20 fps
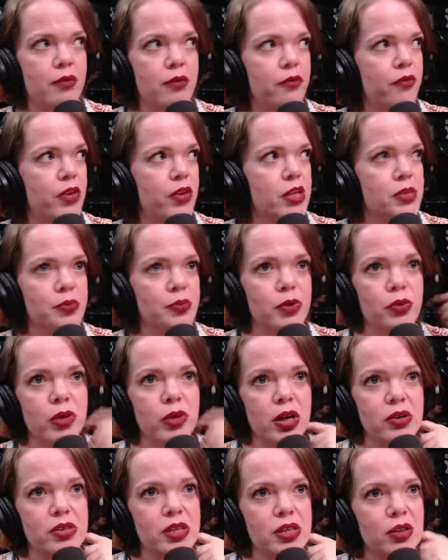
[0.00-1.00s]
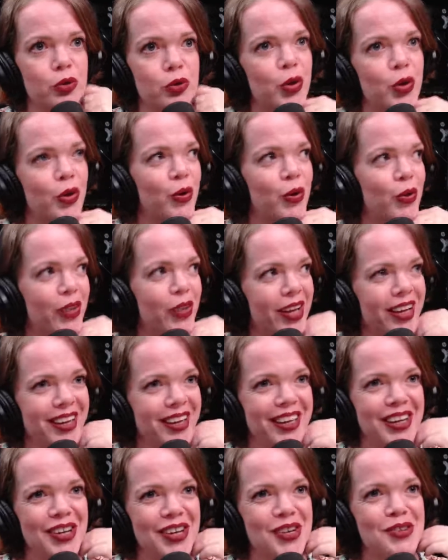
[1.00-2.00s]
Facebook when I was at Loyola,
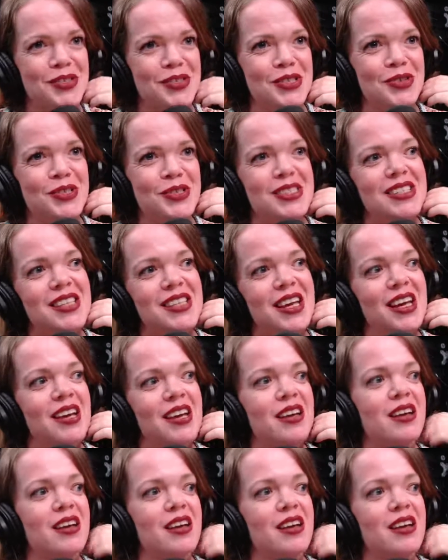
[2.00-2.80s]
so it's like